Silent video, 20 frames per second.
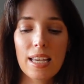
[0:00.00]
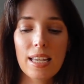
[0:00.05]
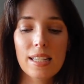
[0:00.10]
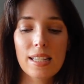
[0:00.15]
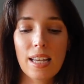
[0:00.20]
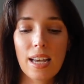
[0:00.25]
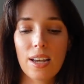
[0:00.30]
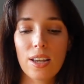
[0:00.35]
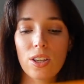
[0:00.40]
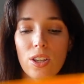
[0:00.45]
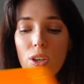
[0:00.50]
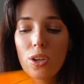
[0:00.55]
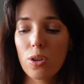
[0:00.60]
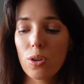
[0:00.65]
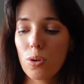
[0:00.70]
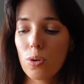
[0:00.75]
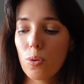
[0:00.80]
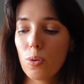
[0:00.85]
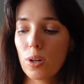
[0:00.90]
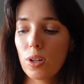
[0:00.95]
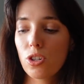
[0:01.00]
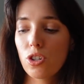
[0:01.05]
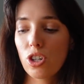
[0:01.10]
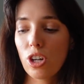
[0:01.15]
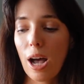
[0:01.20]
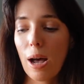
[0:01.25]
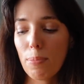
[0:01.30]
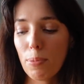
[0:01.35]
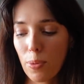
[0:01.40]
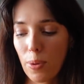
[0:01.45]
is that you
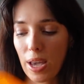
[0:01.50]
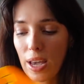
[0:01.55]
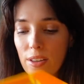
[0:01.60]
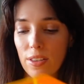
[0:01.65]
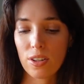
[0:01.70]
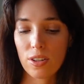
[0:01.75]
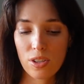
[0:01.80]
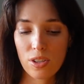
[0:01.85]
chop away on the